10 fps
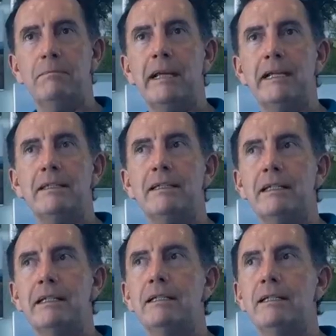But it makes
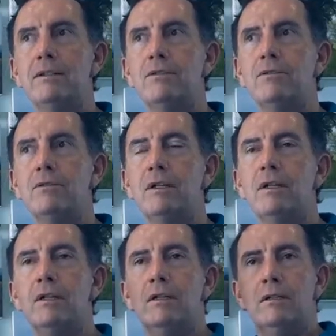it easy to
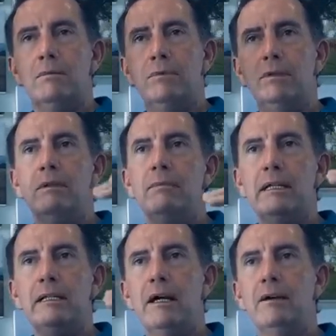pull the
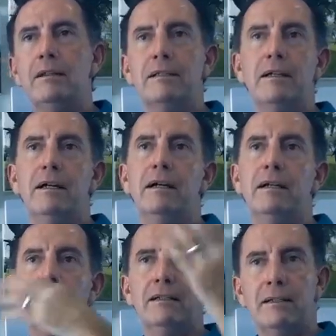bed down
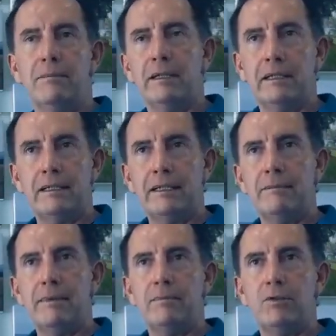inside. Someone can
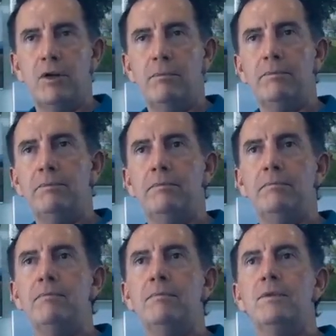sleep up top.
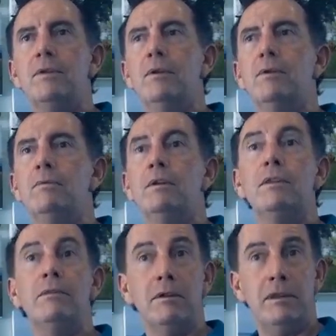So
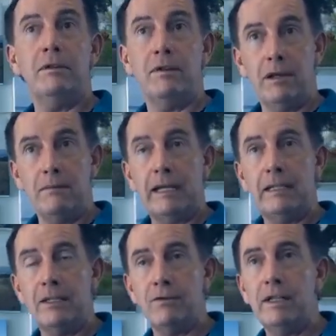with going back
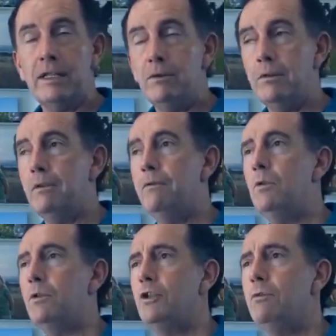to this vehicle with
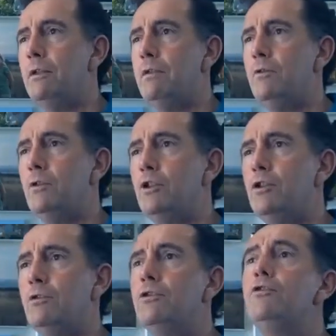
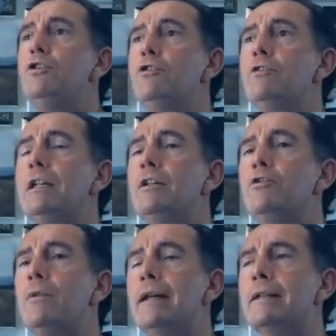two children and
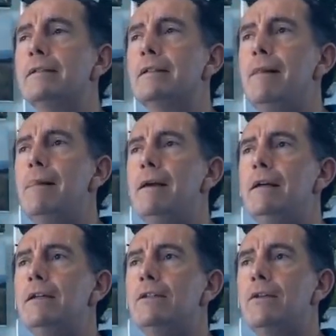2 adults.
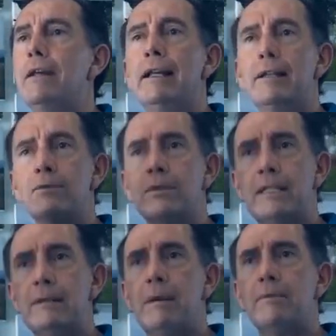So the adults will
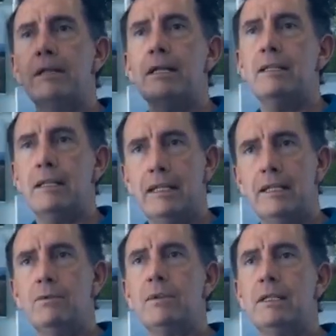sleep upstairs, the
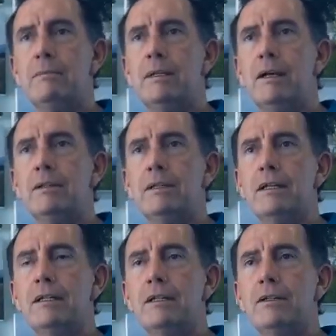kids will sleep
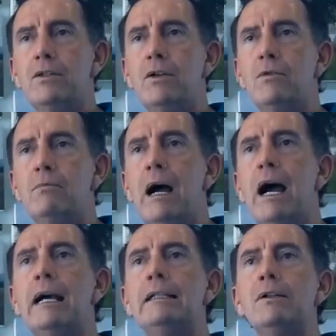downstairs. So
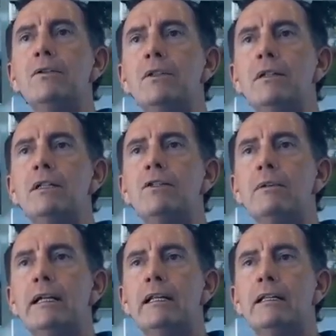behind those seats,
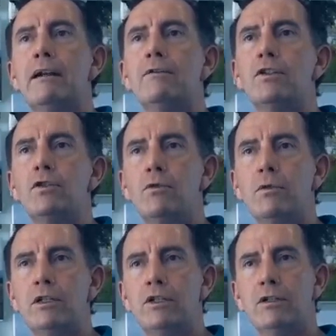we're going to have
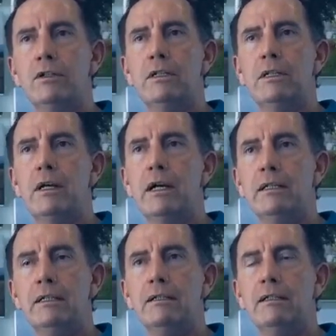storage
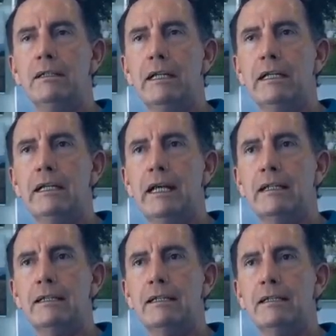designed that they can
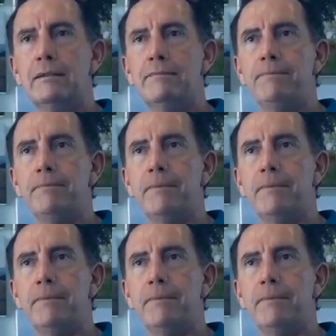access.